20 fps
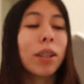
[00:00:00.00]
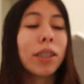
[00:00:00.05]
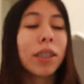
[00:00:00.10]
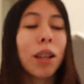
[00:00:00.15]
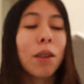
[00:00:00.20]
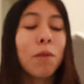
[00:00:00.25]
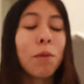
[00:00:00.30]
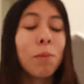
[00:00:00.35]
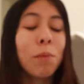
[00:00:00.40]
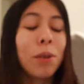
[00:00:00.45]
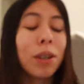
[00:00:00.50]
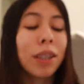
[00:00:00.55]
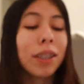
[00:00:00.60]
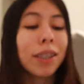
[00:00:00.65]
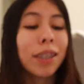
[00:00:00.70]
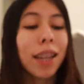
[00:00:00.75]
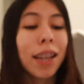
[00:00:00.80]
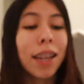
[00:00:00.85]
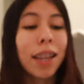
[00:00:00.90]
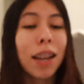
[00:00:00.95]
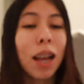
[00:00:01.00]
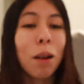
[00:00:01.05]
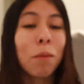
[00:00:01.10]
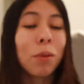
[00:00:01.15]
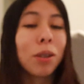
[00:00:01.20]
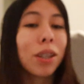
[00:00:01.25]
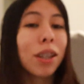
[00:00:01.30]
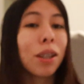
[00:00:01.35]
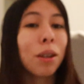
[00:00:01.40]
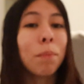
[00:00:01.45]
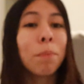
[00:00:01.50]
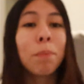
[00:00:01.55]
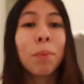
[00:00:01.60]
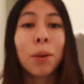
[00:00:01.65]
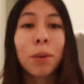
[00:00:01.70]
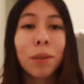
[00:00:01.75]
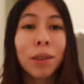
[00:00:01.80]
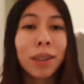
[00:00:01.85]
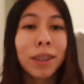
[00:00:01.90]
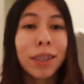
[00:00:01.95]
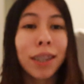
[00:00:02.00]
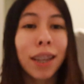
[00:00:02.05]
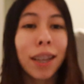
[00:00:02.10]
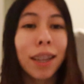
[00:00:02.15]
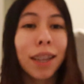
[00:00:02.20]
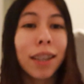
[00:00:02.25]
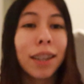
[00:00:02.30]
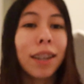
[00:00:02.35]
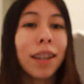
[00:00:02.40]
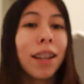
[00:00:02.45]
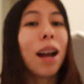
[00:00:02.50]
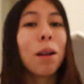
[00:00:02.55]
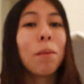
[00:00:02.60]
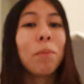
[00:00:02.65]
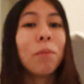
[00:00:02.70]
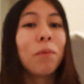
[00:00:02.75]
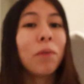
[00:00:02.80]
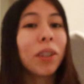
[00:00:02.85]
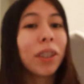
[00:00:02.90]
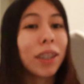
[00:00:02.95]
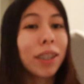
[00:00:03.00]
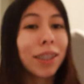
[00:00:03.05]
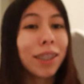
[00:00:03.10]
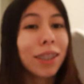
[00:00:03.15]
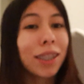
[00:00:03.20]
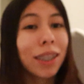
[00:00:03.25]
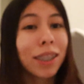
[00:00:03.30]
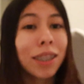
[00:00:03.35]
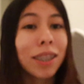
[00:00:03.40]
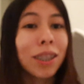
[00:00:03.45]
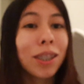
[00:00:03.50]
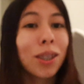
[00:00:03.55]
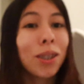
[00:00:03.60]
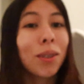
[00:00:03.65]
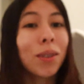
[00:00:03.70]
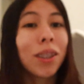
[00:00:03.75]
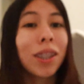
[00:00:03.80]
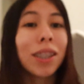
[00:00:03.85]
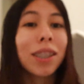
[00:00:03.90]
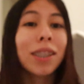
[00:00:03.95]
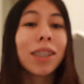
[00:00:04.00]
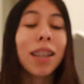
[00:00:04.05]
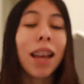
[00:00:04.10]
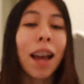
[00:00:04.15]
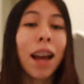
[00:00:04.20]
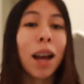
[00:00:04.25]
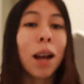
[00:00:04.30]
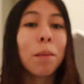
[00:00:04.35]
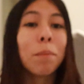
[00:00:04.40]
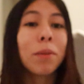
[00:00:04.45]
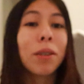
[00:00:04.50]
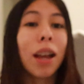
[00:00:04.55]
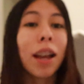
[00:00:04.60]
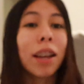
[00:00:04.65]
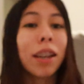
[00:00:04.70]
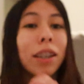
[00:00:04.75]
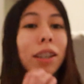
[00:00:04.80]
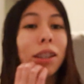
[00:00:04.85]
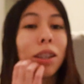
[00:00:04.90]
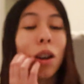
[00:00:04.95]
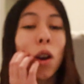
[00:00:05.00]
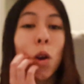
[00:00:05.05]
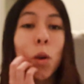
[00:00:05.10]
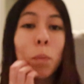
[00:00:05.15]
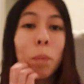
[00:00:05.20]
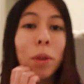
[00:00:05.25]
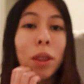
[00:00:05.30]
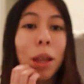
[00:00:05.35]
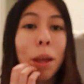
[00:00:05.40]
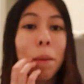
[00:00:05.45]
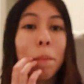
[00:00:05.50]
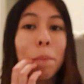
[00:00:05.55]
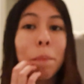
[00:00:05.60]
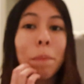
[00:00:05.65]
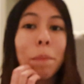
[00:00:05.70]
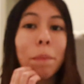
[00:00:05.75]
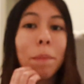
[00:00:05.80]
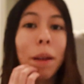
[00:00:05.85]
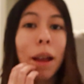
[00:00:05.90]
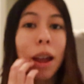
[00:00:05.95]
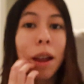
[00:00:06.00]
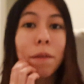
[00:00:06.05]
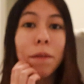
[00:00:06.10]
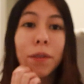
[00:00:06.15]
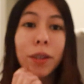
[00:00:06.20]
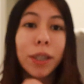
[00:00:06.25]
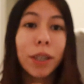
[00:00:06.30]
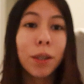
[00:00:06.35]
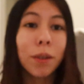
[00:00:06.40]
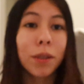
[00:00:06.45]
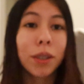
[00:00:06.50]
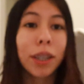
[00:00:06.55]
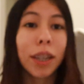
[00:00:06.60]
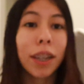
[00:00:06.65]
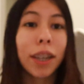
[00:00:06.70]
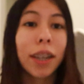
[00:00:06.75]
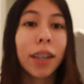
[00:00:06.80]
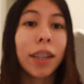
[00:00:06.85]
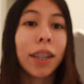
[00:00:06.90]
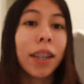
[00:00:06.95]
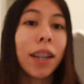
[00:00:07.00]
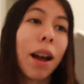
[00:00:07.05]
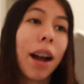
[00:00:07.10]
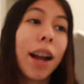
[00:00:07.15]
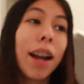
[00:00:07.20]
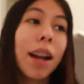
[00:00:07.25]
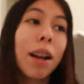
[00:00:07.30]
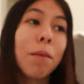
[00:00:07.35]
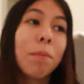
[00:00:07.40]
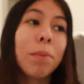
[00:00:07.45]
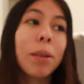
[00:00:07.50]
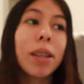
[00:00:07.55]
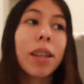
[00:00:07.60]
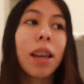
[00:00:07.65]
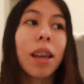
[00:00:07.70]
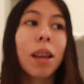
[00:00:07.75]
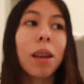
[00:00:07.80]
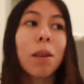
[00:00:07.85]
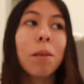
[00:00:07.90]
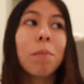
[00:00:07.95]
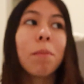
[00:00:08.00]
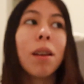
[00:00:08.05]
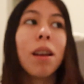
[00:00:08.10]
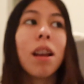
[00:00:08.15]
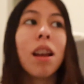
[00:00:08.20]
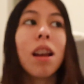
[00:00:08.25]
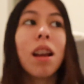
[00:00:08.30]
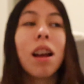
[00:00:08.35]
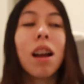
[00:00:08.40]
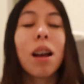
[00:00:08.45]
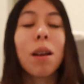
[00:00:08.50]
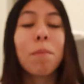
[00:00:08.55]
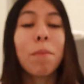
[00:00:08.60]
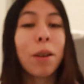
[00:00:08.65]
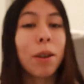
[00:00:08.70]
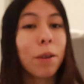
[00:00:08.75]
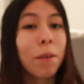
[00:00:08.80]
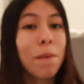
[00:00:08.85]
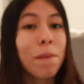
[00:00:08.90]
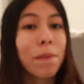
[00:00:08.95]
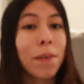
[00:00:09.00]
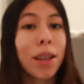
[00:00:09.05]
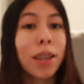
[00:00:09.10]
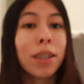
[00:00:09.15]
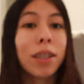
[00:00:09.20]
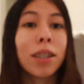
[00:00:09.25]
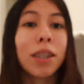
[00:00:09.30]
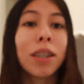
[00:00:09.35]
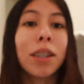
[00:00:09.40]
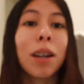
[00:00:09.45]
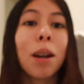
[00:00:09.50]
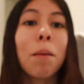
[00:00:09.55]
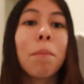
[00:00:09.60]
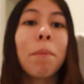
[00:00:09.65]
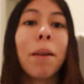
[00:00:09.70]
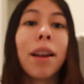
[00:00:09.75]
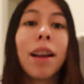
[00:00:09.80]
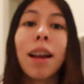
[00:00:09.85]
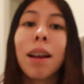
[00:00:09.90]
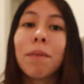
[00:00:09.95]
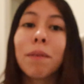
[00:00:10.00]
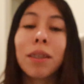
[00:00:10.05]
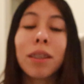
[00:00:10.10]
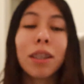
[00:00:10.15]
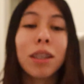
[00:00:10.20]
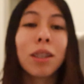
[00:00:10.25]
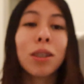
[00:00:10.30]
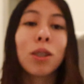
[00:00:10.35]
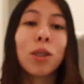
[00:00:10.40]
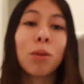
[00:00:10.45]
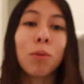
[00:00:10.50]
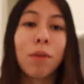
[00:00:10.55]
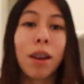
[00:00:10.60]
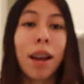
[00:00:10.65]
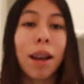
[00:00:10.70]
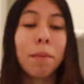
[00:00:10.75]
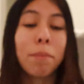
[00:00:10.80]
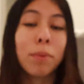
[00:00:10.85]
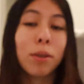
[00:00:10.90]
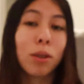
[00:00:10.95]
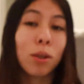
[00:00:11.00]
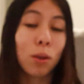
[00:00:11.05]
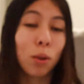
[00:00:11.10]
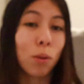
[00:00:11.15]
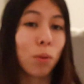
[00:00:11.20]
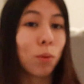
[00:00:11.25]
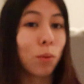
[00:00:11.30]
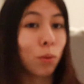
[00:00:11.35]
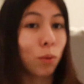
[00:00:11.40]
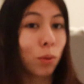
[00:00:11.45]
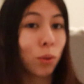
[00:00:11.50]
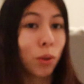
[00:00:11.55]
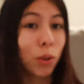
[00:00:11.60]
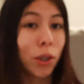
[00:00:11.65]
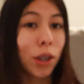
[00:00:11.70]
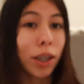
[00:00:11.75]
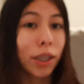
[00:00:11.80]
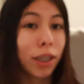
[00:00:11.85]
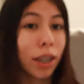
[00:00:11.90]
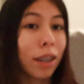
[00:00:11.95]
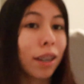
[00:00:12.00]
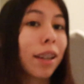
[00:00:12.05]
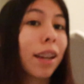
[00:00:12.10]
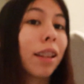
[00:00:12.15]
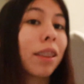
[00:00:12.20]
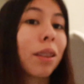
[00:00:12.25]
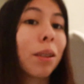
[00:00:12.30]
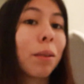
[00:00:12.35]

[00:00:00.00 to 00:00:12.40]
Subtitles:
a scale from 1 to 10, I would say they're both a 10. I'm freaking addicted to these apps. I open them every single day. I have became a better investor by having these two apps, so you guys gotta get